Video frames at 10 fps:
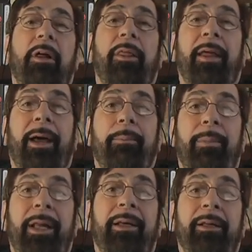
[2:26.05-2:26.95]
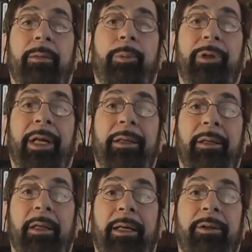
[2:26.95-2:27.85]
that many of the pretender
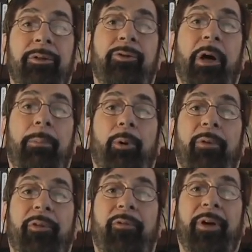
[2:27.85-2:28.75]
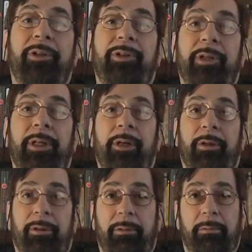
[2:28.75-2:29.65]
lenders drop off the face of the
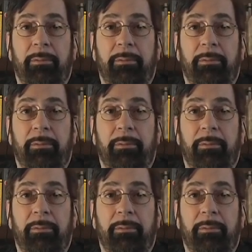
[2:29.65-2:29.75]
earth,